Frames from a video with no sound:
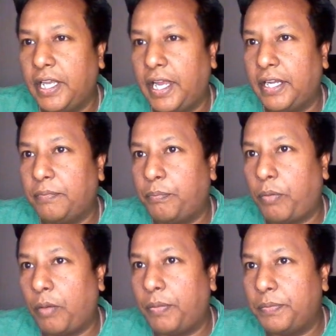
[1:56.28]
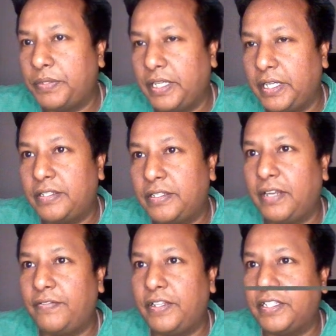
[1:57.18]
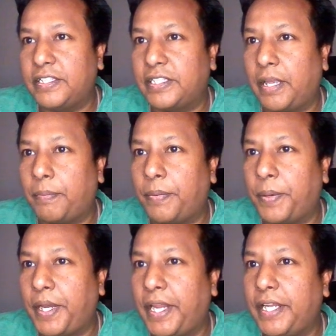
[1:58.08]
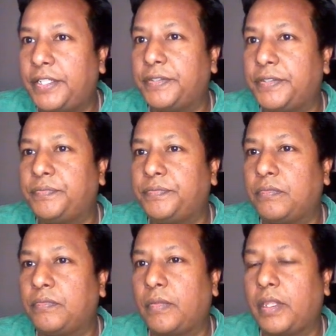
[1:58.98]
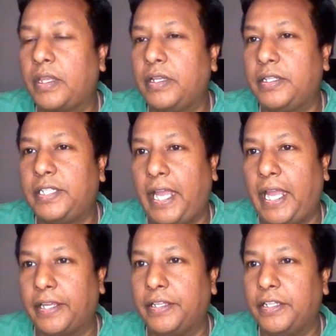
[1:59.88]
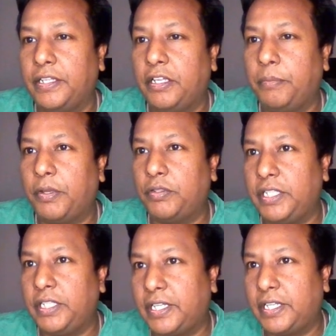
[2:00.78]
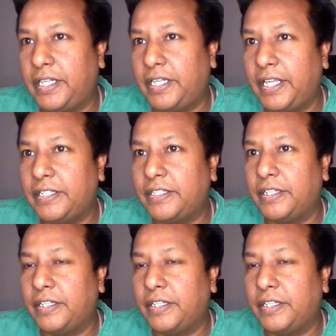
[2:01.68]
and pop-ups itself is a separate tag because it contains